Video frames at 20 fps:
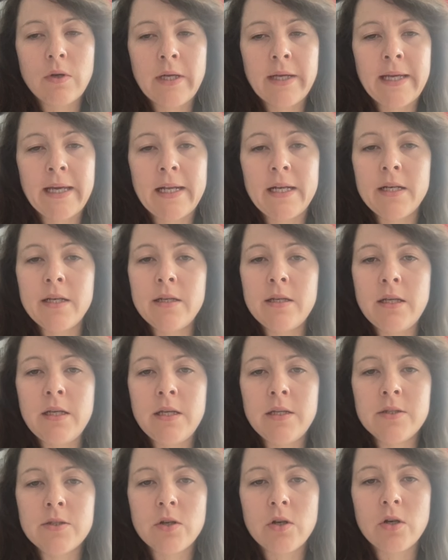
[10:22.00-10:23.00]
again,
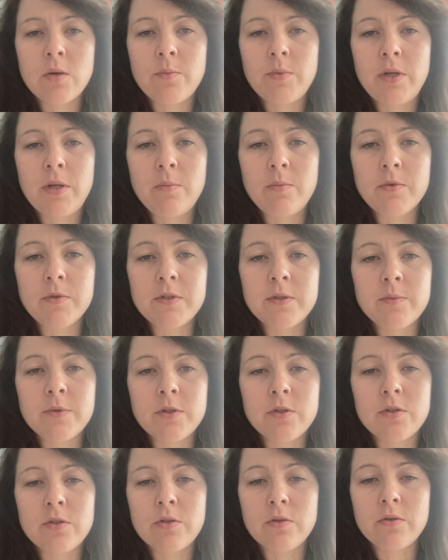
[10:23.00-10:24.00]
these are people
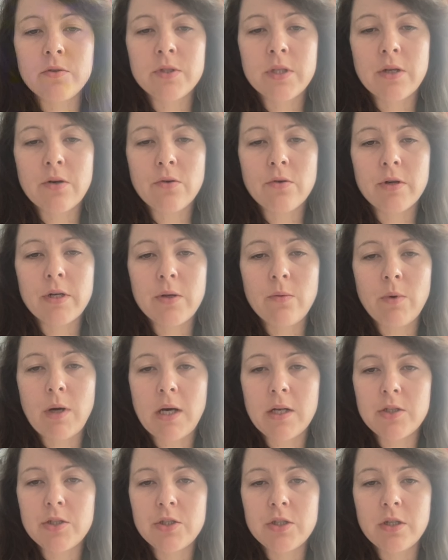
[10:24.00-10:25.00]
similar to those that already
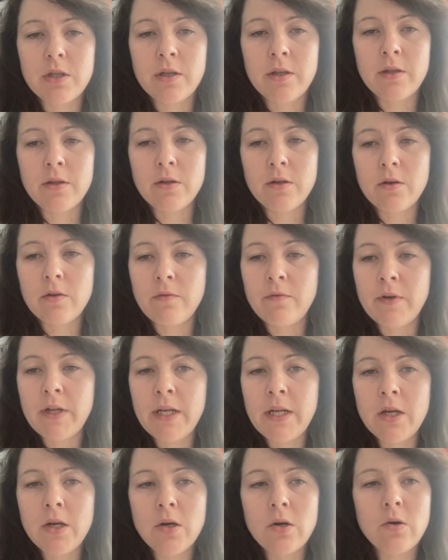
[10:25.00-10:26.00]
watched the
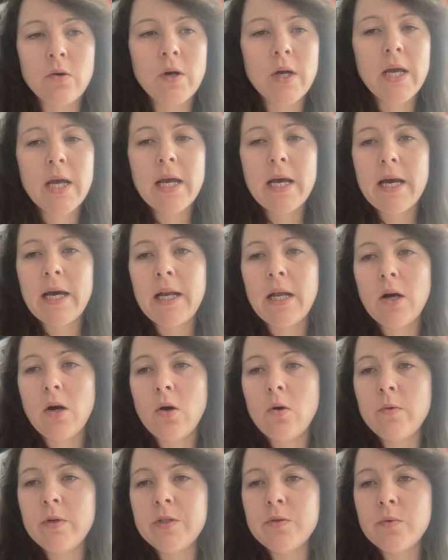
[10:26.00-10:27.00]
video. And I
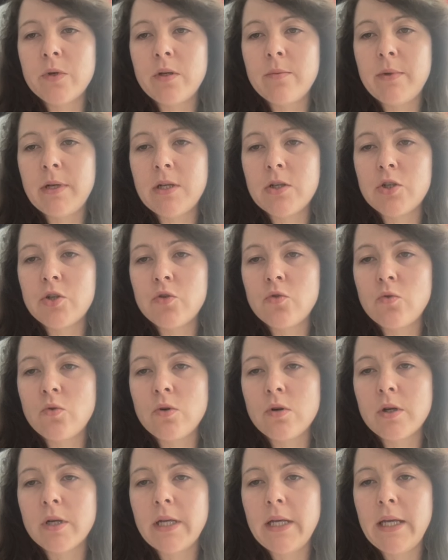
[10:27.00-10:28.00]
always want to make
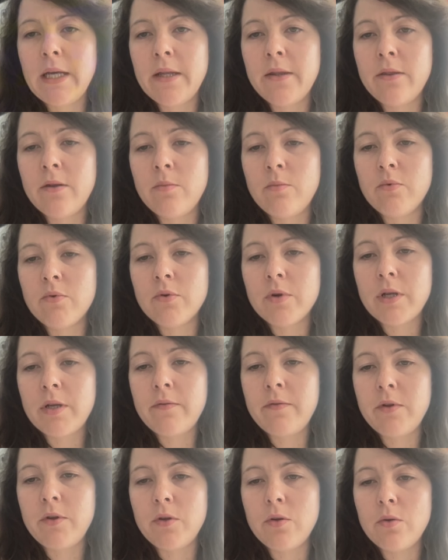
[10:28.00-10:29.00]
sure in the
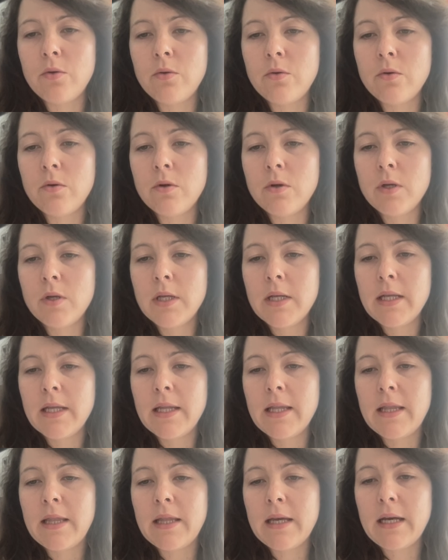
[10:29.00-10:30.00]
preview
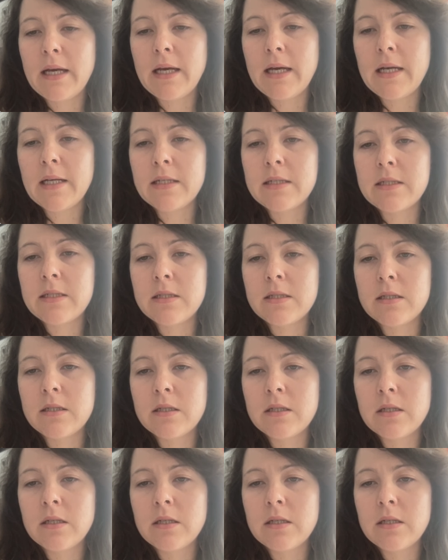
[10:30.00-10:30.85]
that